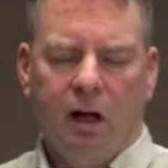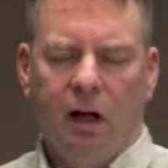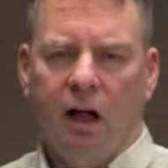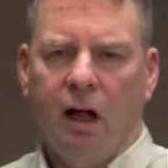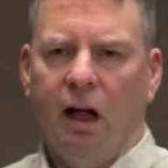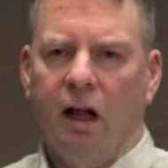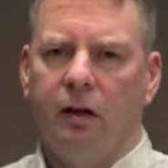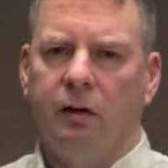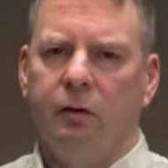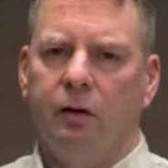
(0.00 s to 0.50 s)

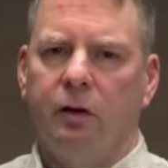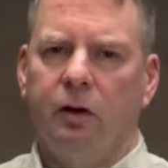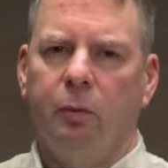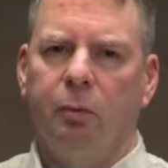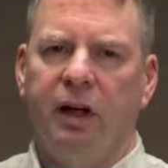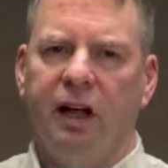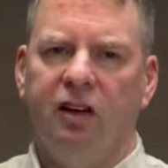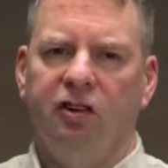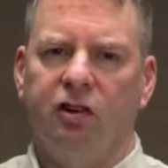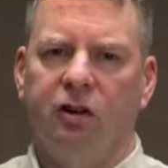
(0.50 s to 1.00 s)
and the
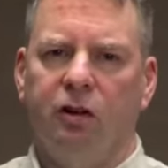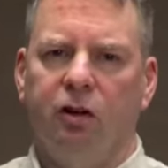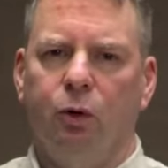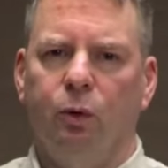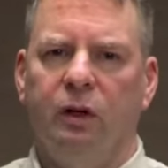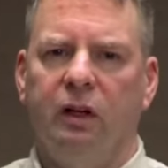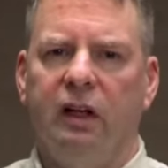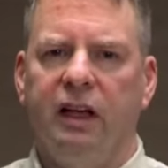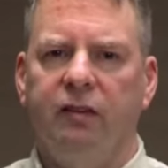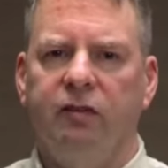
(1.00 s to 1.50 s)
patient, you
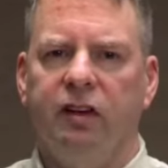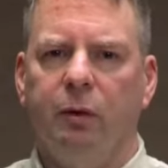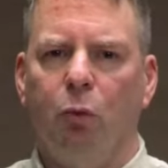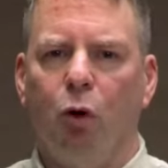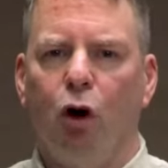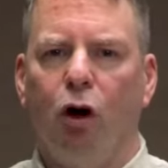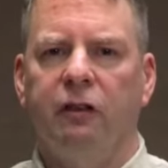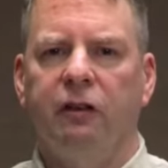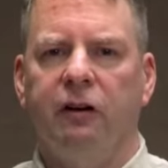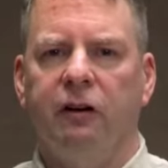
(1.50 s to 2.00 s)
would leave them
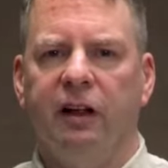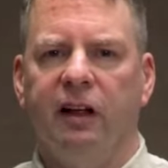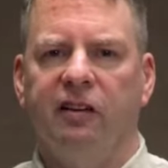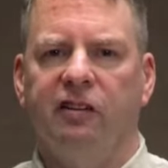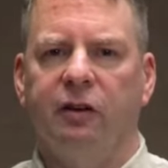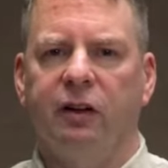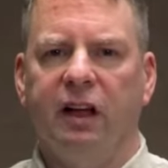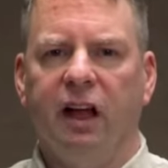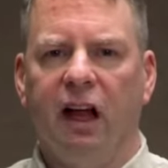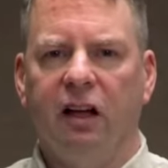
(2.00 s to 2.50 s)
on their
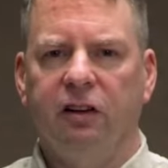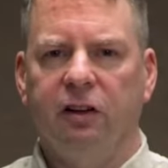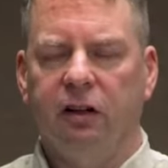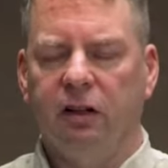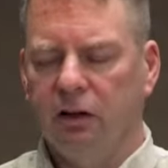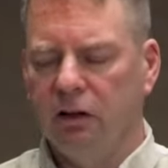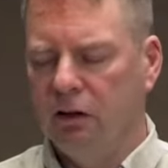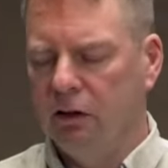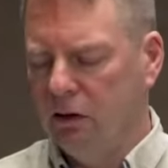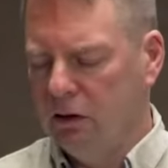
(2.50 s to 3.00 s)
nasal
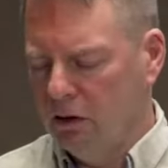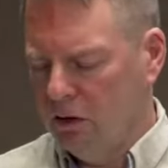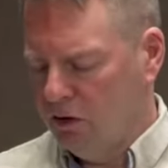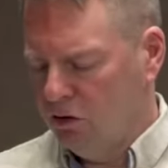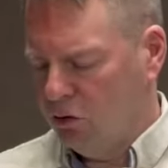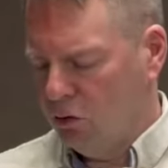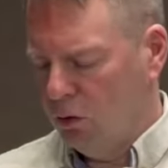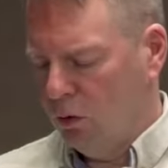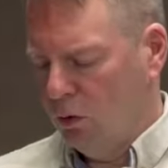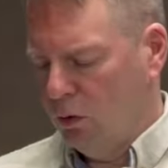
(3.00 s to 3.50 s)
cannula.
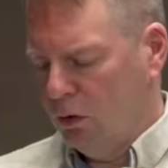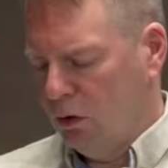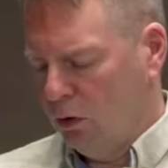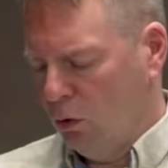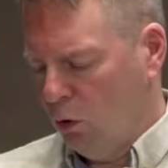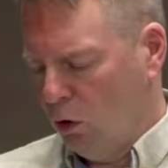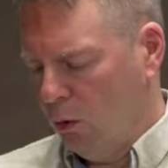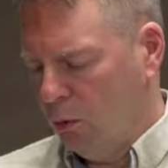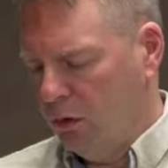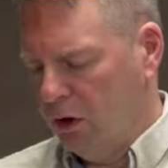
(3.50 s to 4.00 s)
So
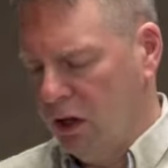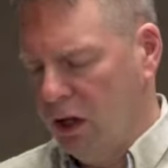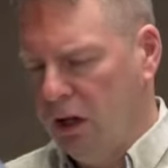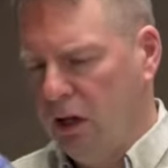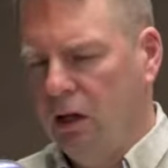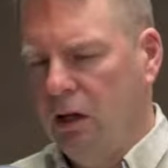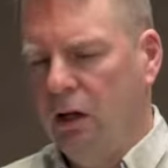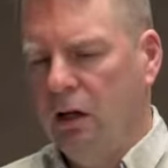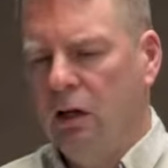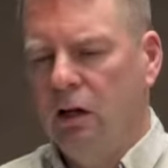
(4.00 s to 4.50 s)

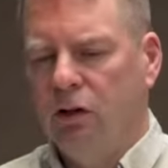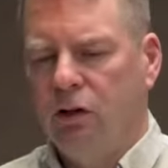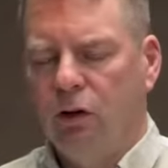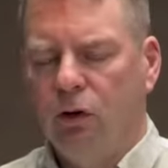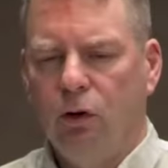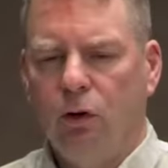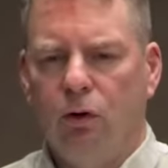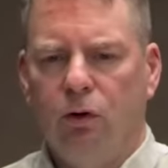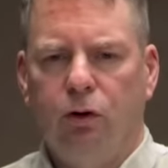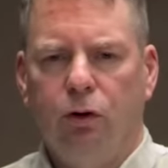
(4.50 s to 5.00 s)
normally
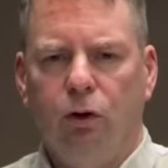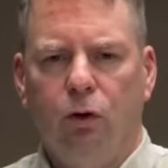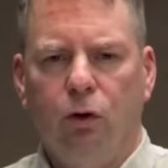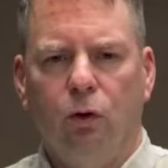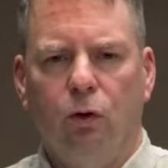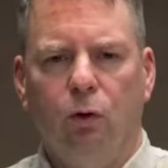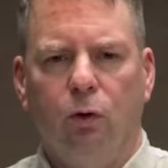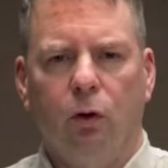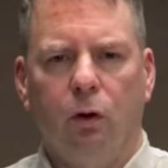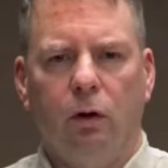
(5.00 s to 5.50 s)
to
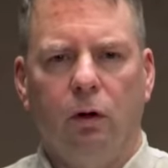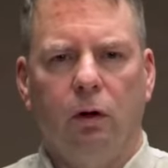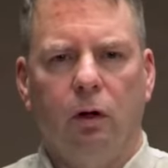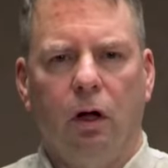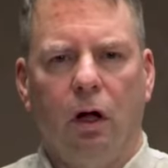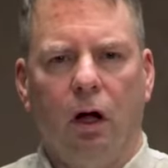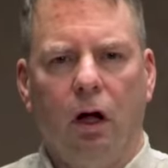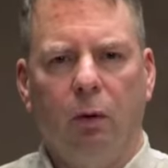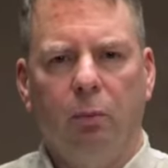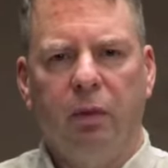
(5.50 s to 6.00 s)
do
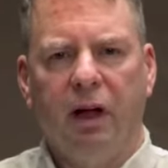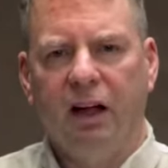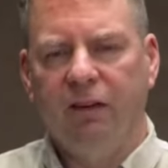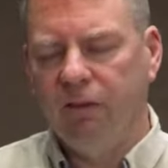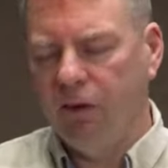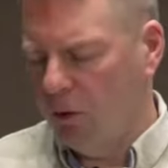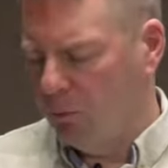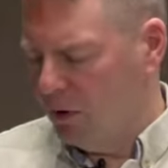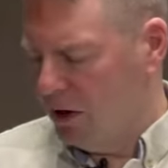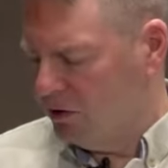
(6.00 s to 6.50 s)
bag
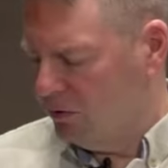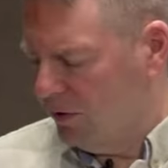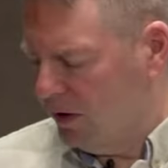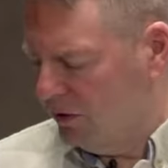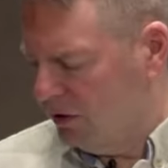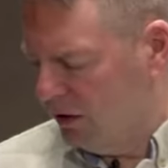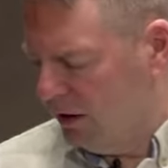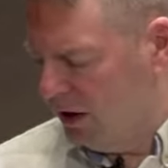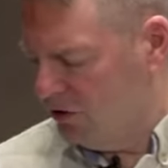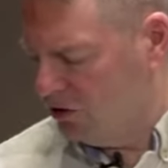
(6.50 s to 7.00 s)
valve mask
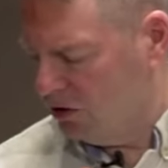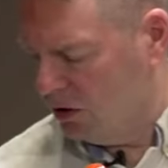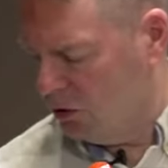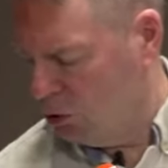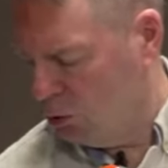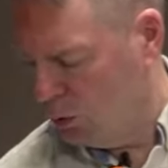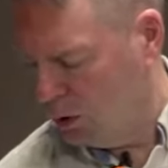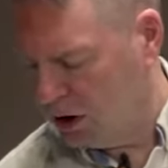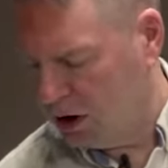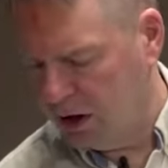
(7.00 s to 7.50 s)
ventilation,
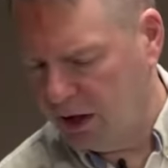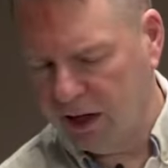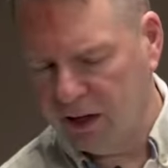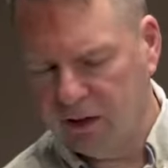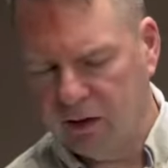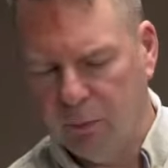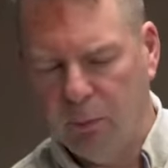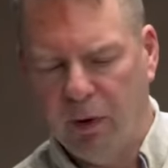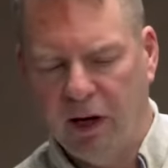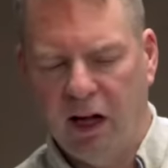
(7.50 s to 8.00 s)
you would connect
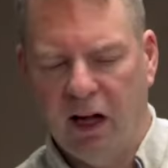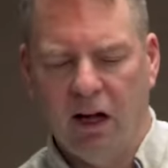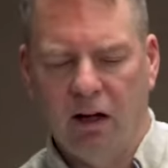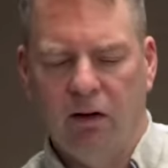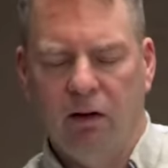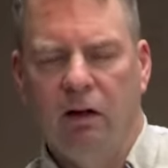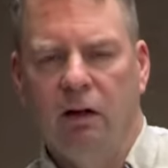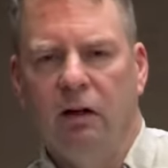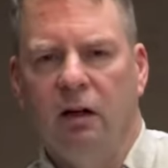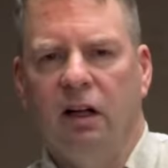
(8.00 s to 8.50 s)
the
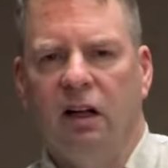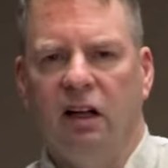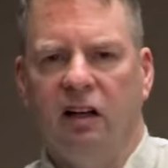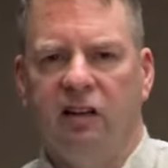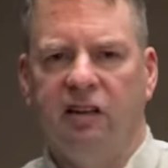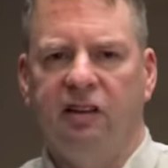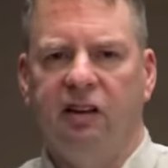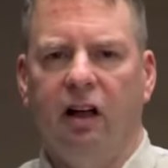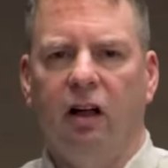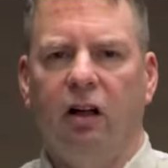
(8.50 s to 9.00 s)
bag
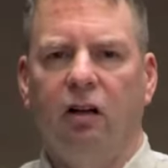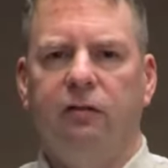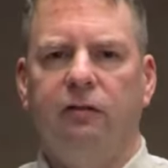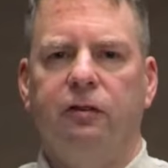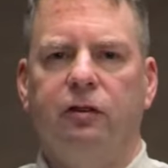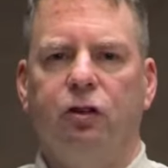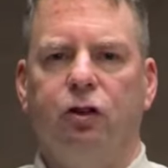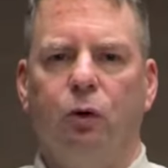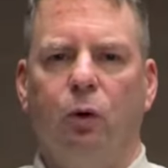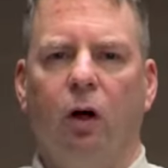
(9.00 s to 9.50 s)
itself
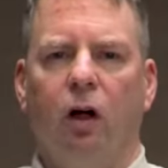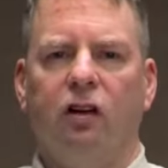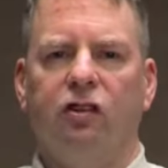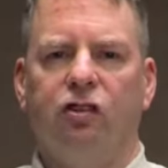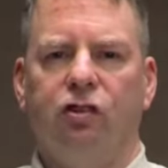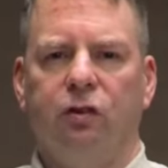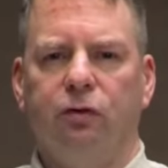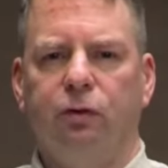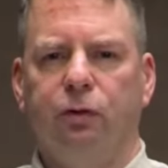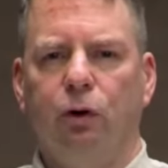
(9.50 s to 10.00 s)
to
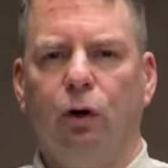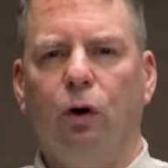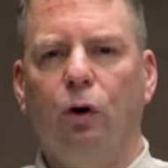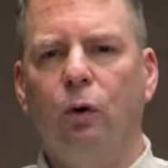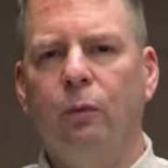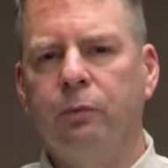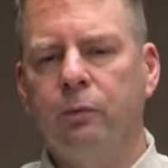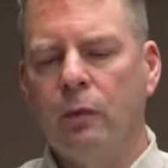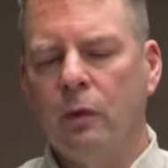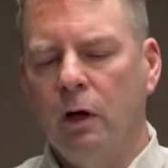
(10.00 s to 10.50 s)
oxygen
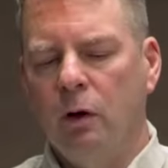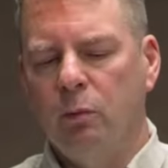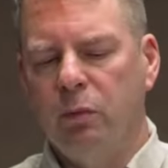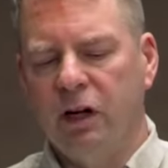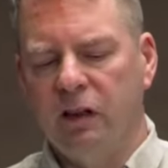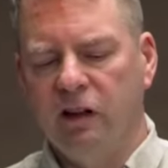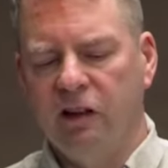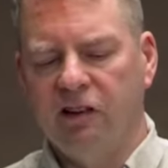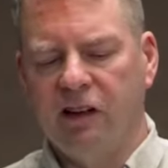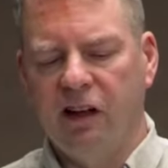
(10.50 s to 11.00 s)
flow. But
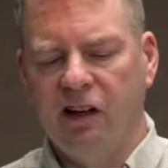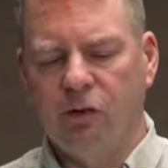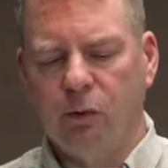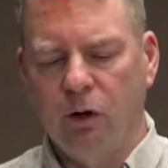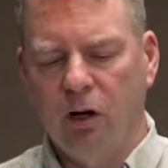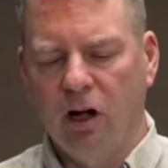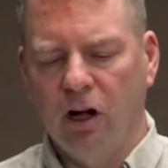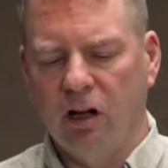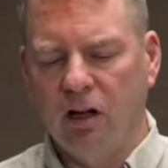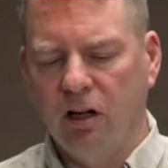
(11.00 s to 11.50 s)
in this case, we're
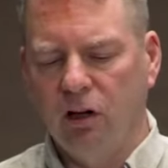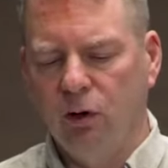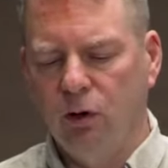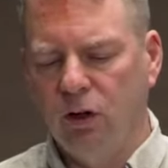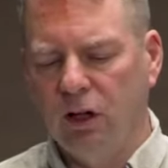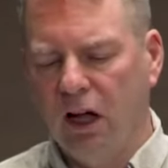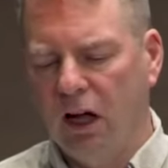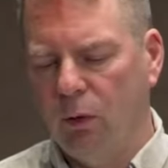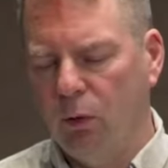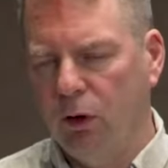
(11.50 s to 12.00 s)
not going to do
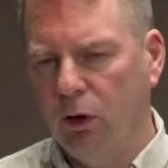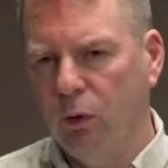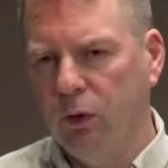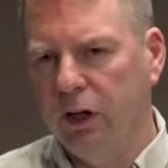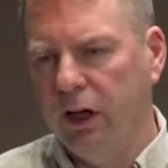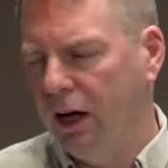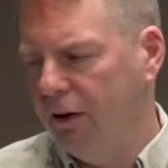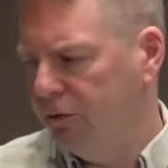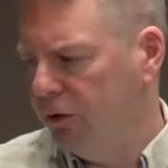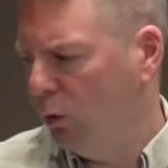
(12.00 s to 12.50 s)
that. We
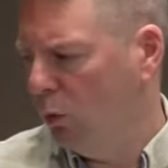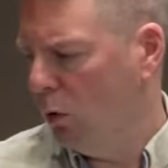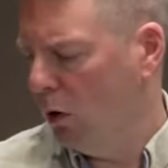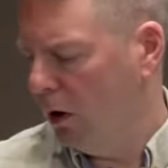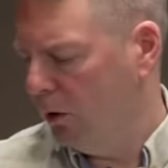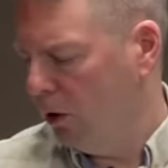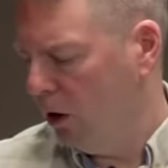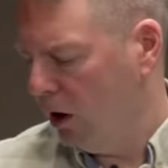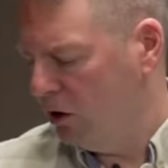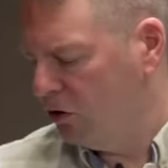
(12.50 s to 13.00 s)
only have the
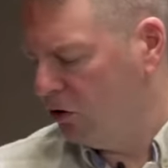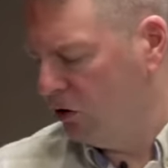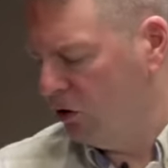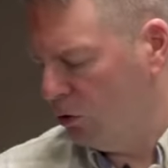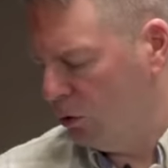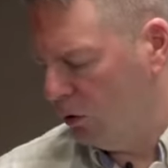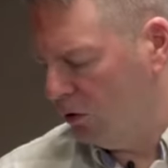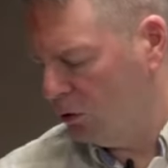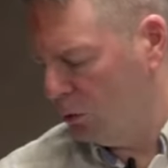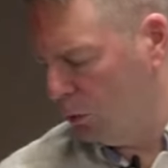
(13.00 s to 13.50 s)
one oxygen
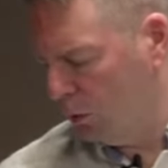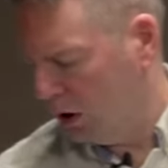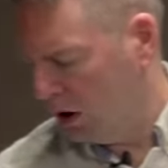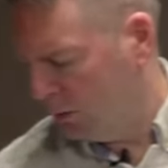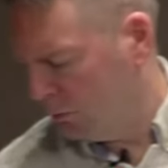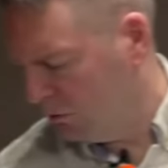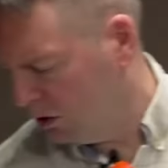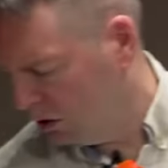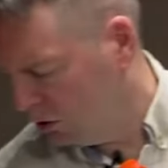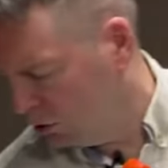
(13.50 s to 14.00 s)
source. So what
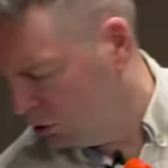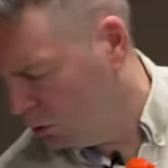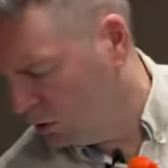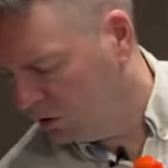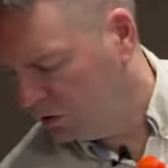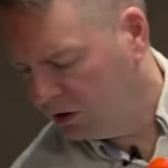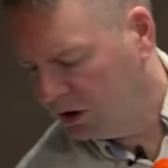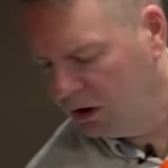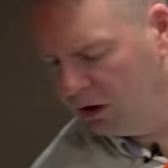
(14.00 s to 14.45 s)
I'm going to do is